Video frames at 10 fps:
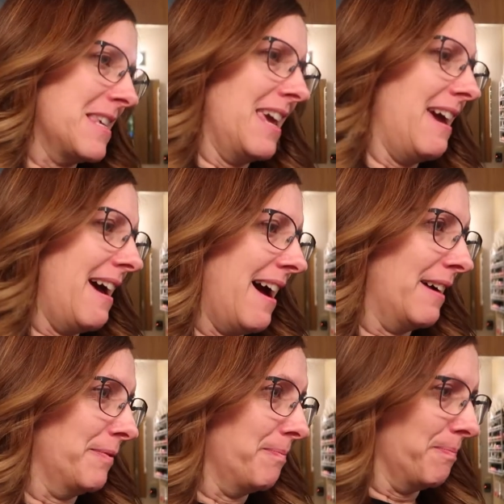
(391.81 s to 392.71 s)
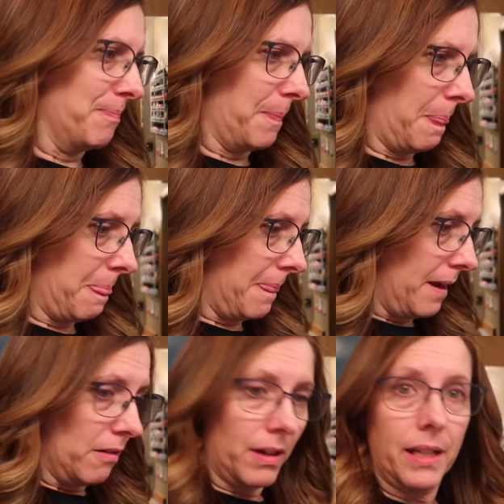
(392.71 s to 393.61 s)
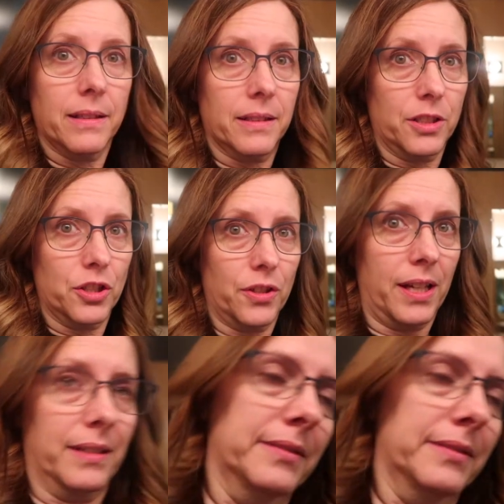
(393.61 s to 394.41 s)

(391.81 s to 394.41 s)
yeah. All right, let's show you.